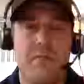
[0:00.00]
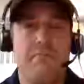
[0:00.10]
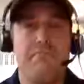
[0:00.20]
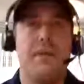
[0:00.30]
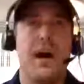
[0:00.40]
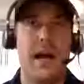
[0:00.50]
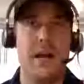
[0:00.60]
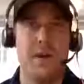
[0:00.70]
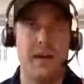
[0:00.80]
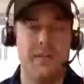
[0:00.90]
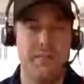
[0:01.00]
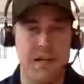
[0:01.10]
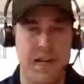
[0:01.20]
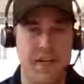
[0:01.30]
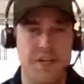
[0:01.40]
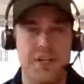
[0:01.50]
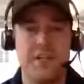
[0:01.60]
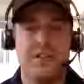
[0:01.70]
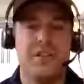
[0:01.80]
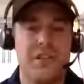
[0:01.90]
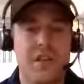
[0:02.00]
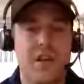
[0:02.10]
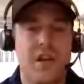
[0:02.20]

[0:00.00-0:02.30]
my recommendations